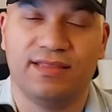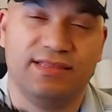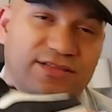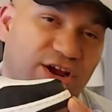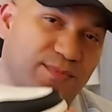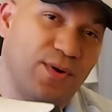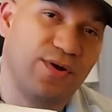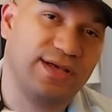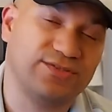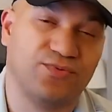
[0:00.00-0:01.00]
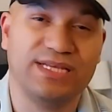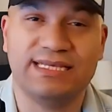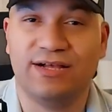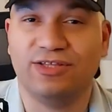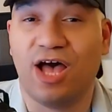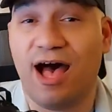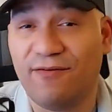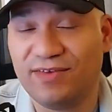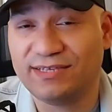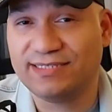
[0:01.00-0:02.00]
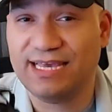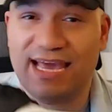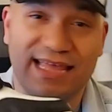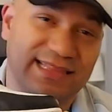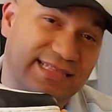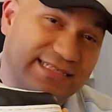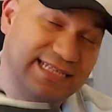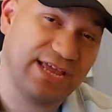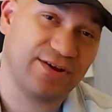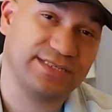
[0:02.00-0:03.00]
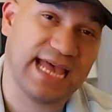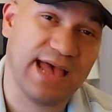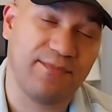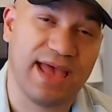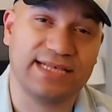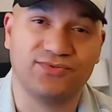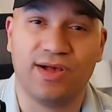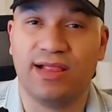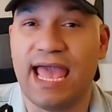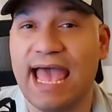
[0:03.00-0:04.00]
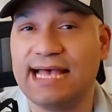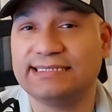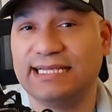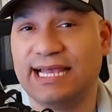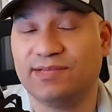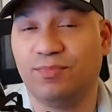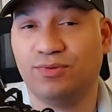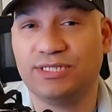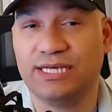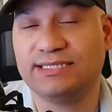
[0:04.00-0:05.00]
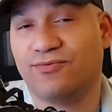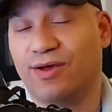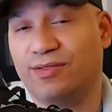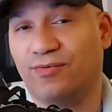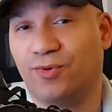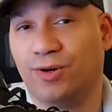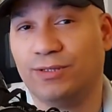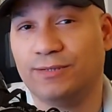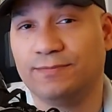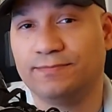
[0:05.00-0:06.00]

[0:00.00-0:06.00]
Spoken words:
The Dark Mochas retailed obviously in the sneakers app as well as select boutiques around the world.